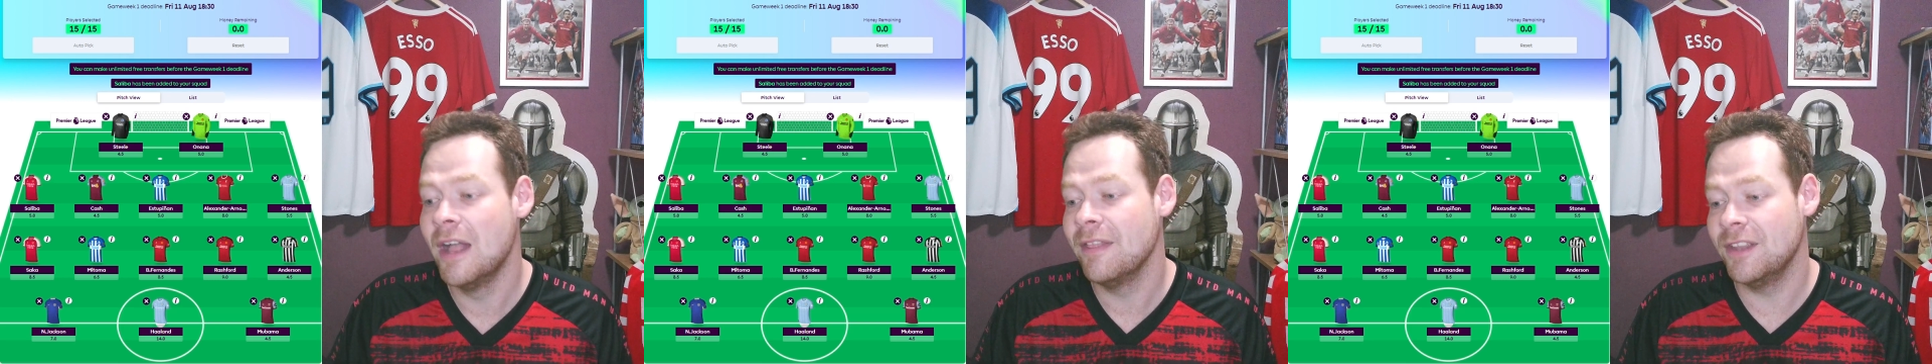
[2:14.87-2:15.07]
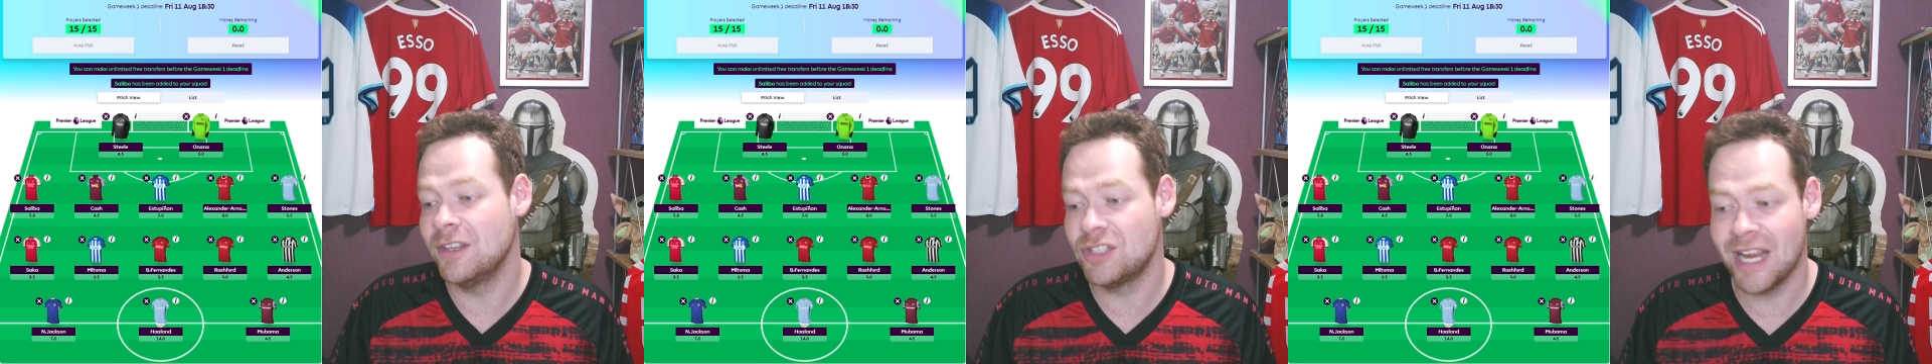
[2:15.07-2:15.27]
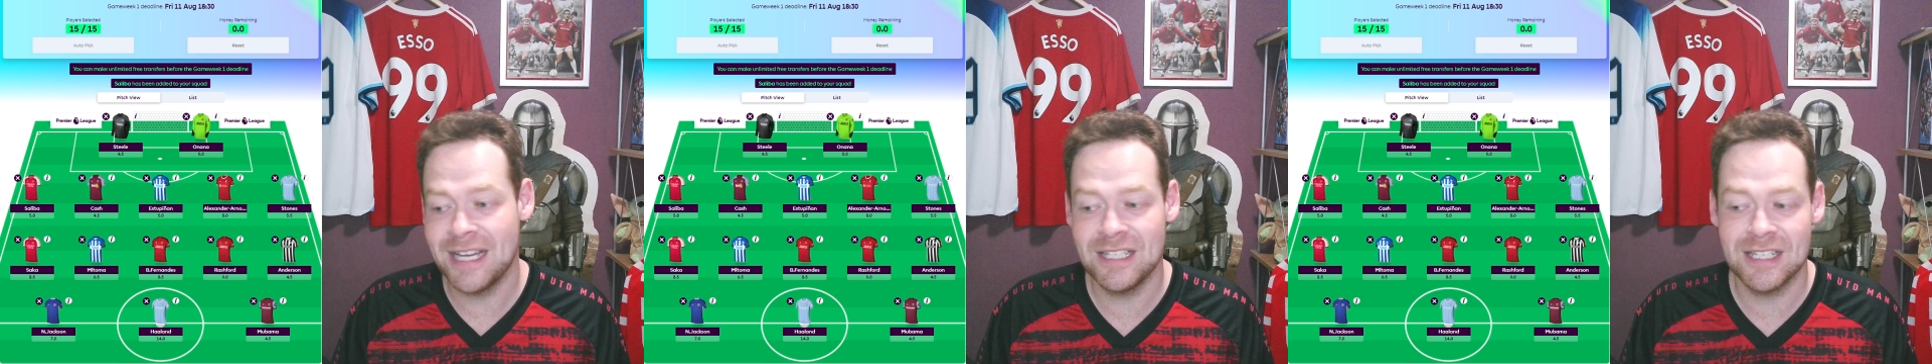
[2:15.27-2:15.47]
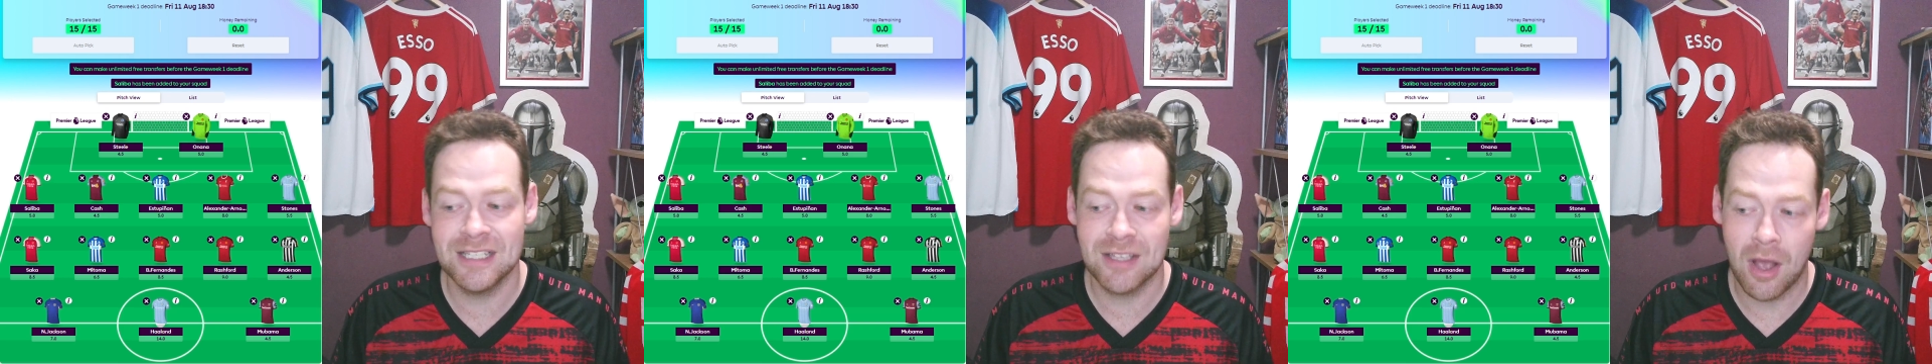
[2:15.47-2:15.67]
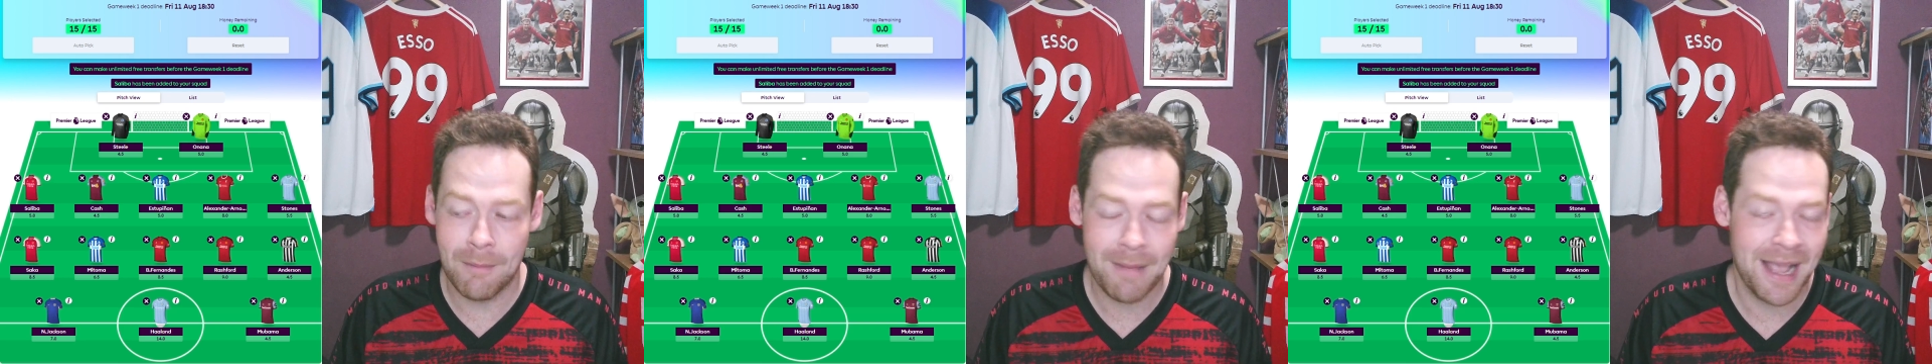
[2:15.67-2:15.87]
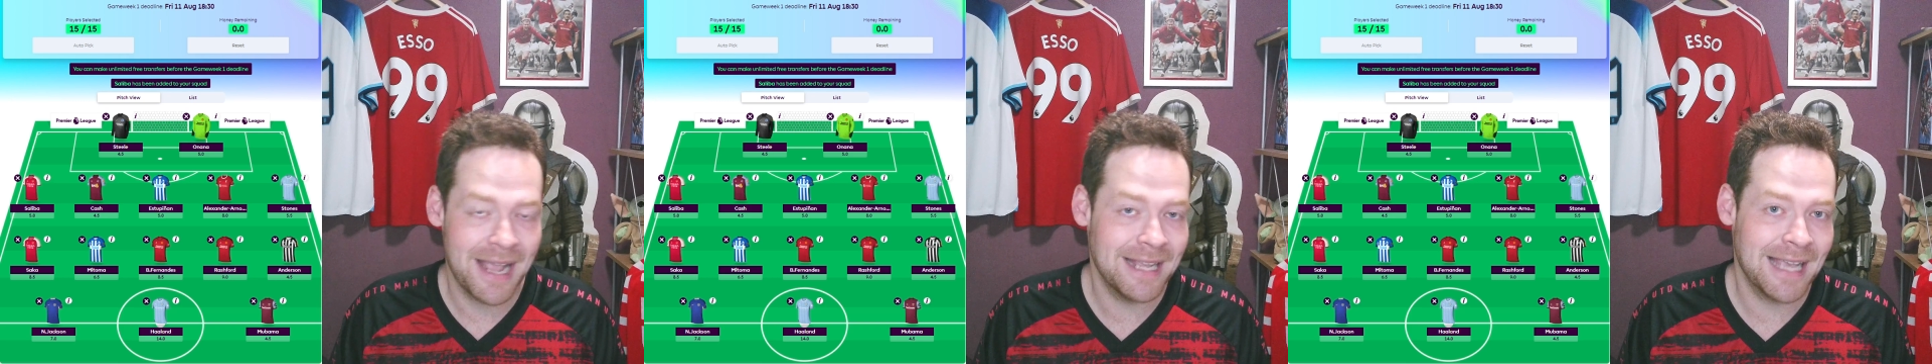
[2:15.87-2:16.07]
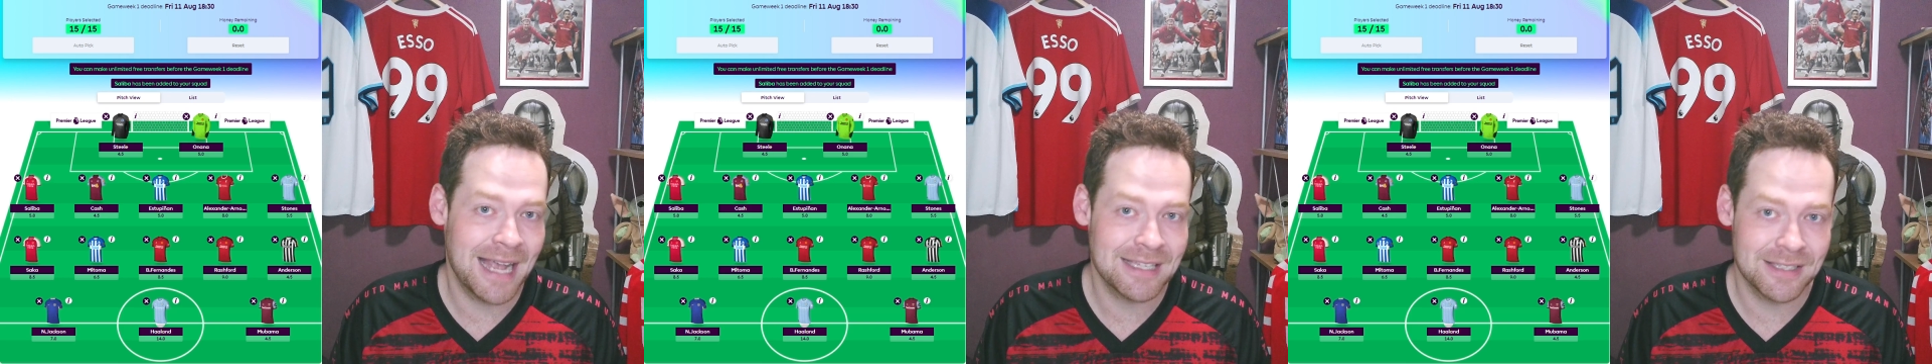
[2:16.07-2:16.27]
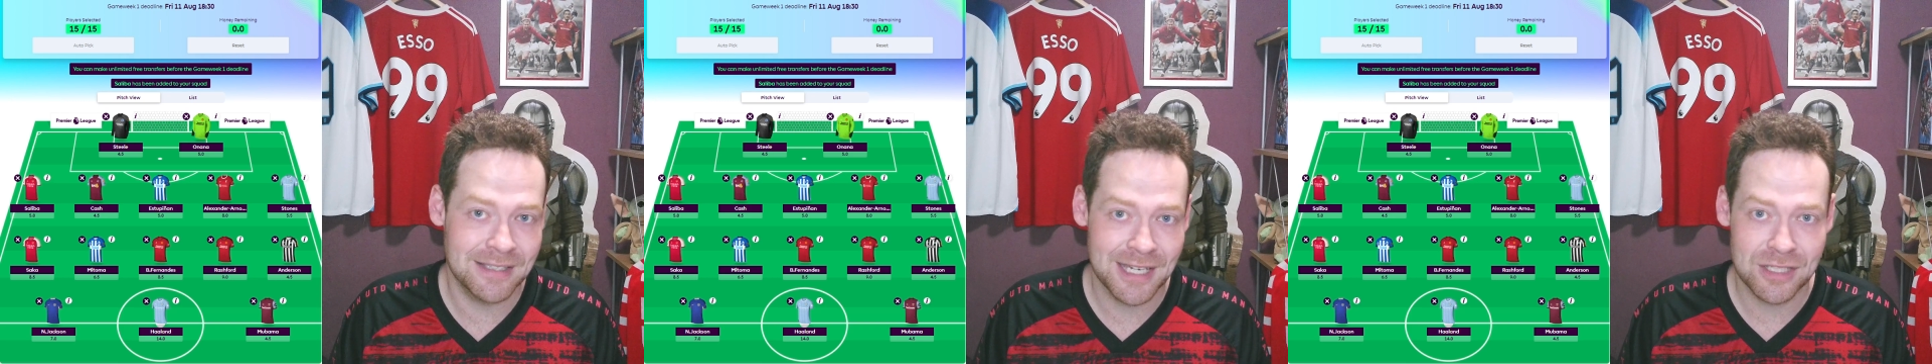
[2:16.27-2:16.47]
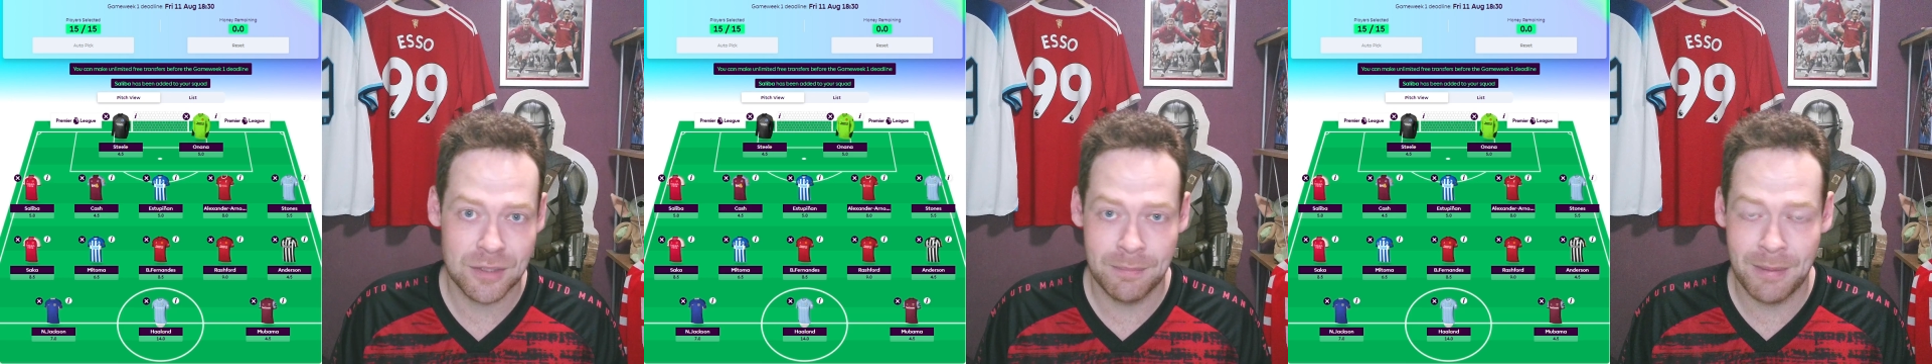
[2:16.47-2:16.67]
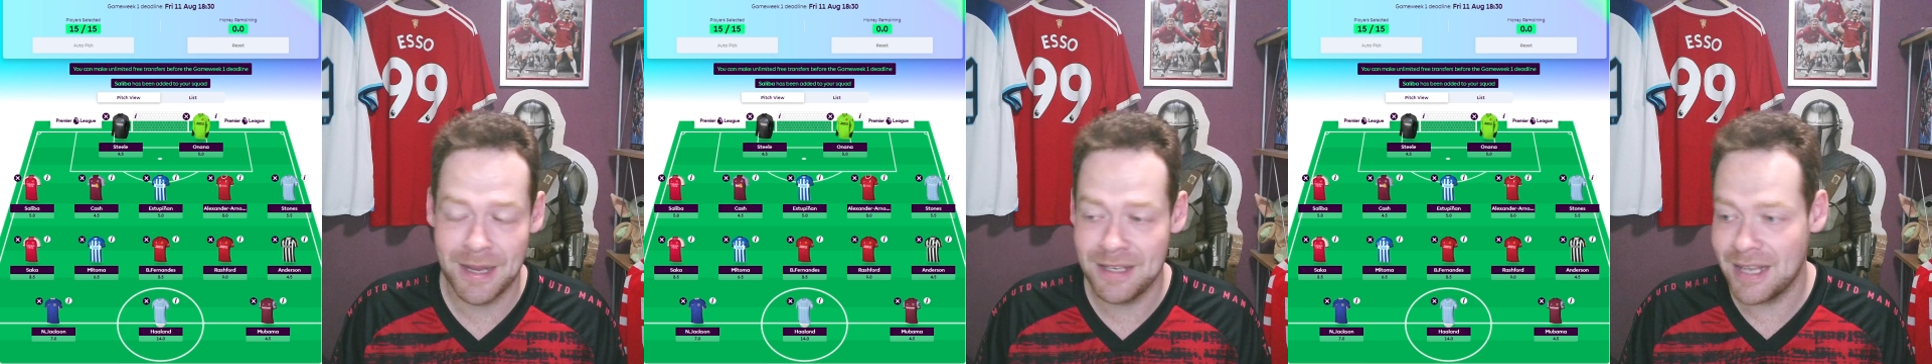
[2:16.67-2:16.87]
The changes are Matty Cass and
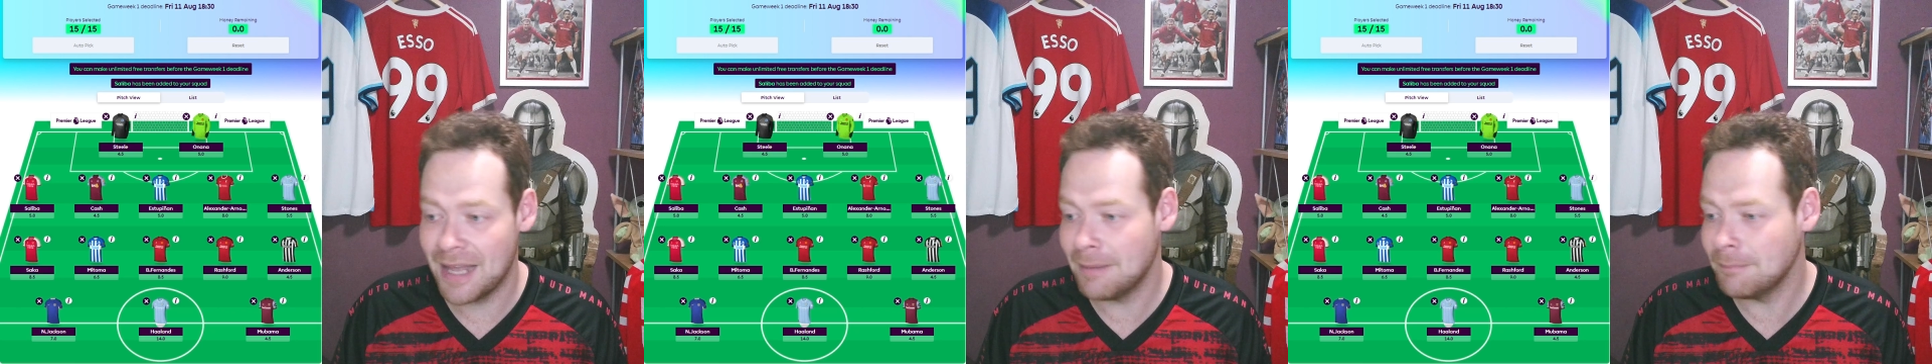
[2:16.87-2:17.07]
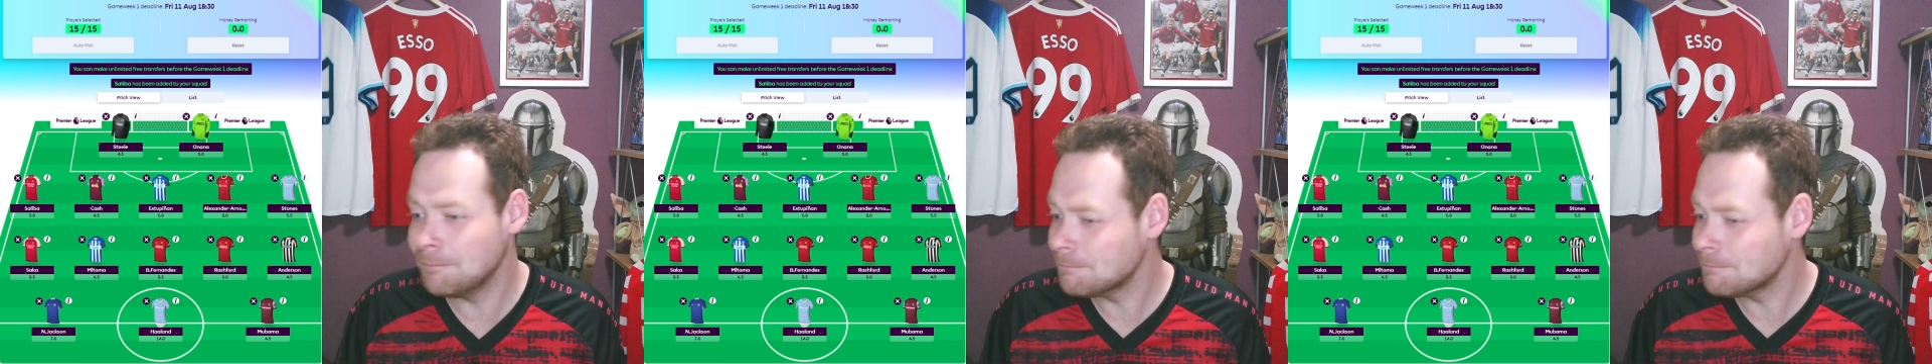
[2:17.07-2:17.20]
Estepinian.